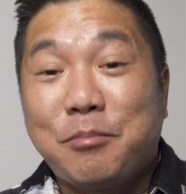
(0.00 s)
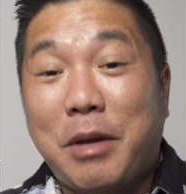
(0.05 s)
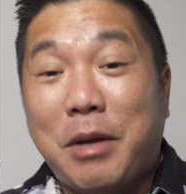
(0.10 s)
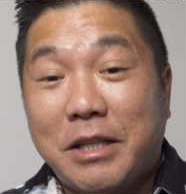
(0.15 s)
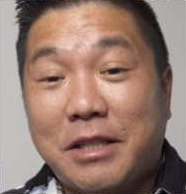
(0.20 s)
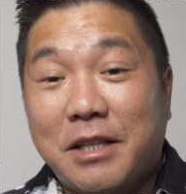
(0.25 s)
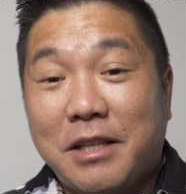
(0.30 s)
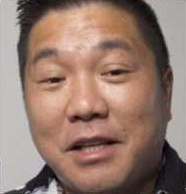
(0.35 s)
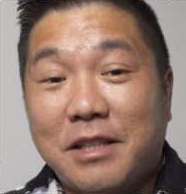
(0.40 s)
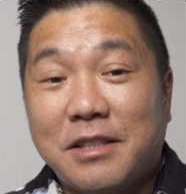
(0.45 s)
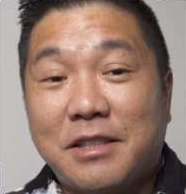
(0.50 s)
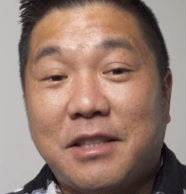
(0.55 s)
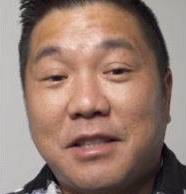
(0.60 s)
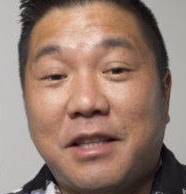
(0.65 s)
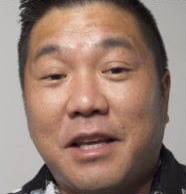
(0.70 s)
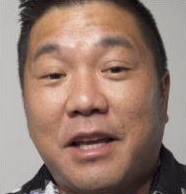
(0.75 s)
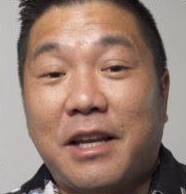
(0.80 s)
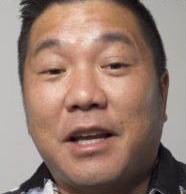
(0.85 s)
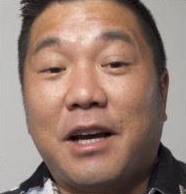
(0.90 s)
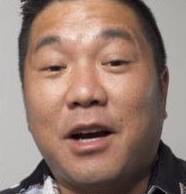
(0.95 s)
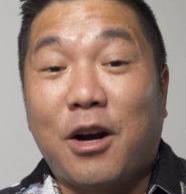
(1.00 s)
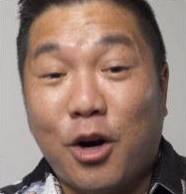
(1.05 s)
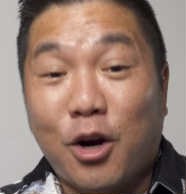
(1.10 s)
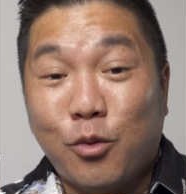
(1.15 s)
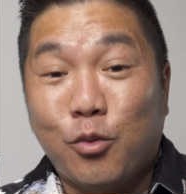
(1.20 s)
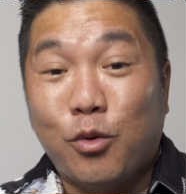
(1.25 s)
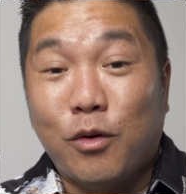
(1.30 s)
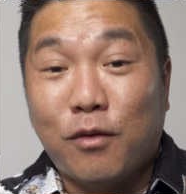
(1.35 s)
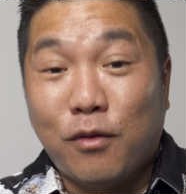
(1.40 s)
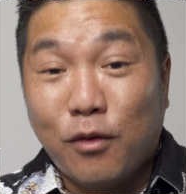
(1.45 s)
maintenance than a
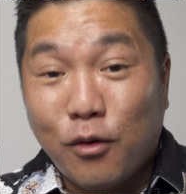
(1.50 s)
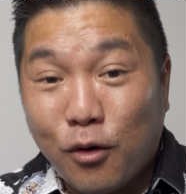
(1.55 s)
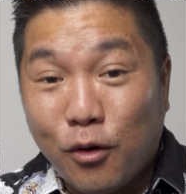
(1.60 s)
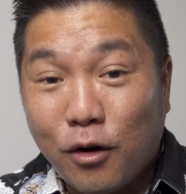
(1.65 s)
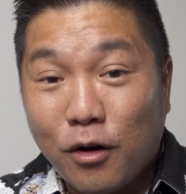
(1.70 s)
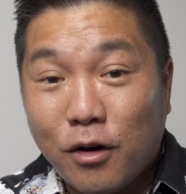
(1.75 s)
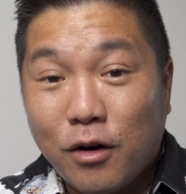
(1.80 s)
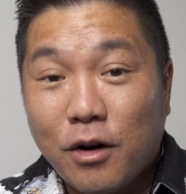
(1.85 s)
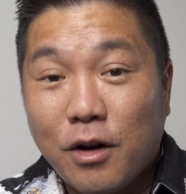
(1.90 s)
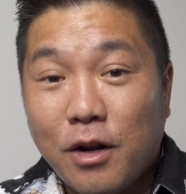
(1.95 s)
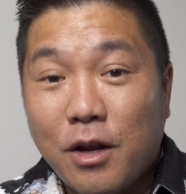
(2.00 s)
hardwood floor,